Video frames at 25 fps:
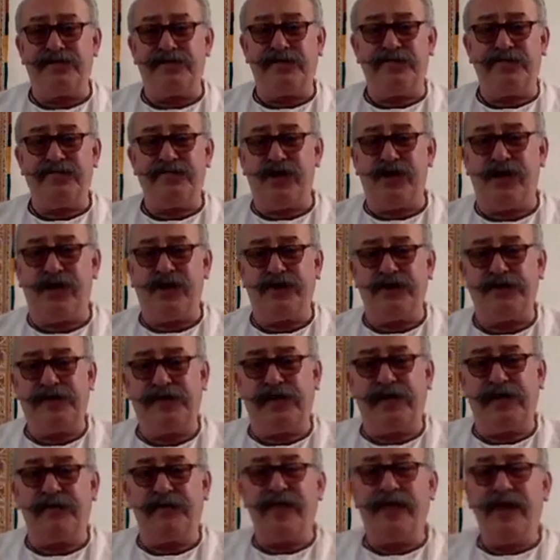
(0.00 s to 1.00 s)
from
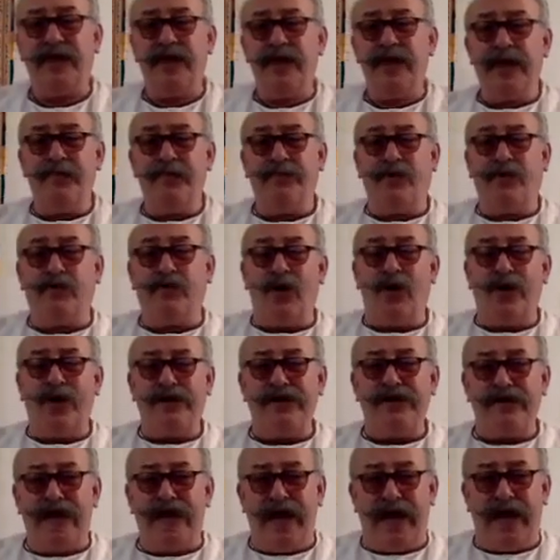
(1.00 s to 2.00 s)
chanting. But one
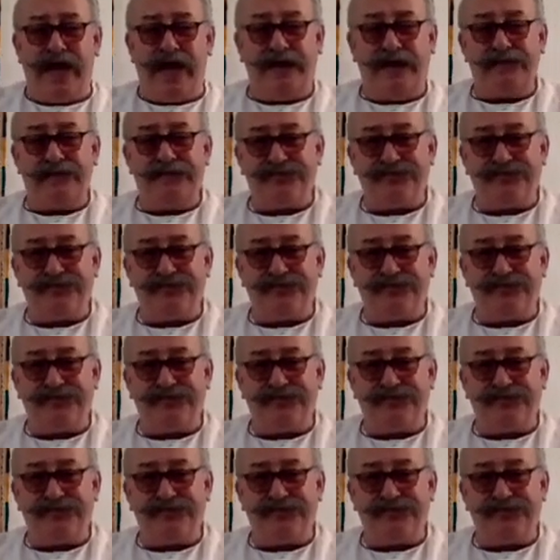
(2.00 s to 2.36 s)
day,